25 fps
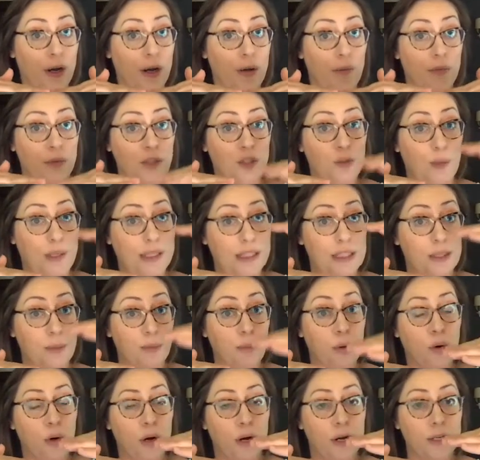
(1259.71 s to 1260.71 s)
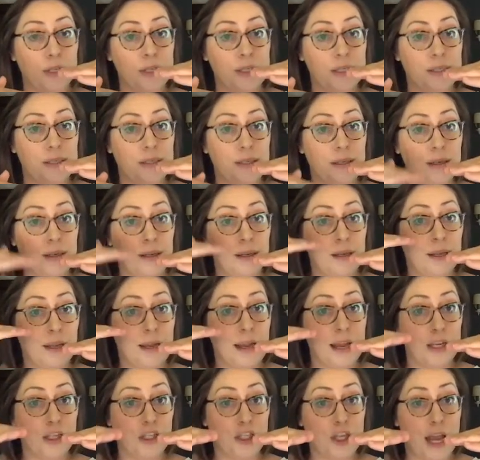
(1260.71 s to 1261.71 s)
between support
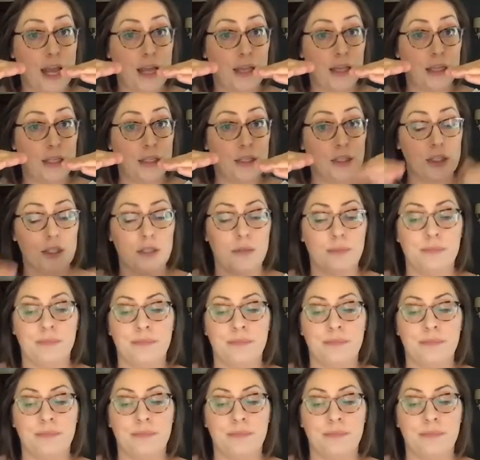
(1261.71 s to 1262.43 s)
and challenge.